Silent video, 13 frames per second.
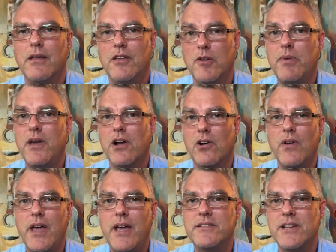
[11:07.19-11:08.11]
You'll be
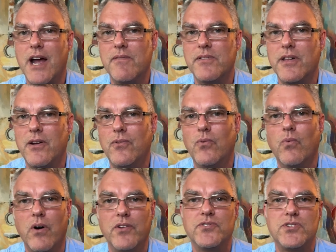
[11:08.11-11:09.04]
agreeing to everything
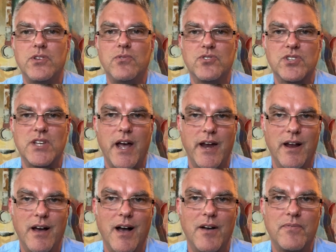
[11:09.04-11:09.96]
once you sign
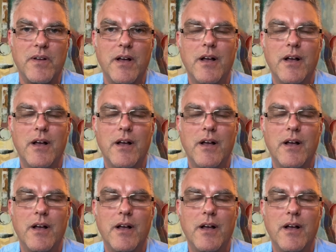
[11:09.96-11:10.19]
off.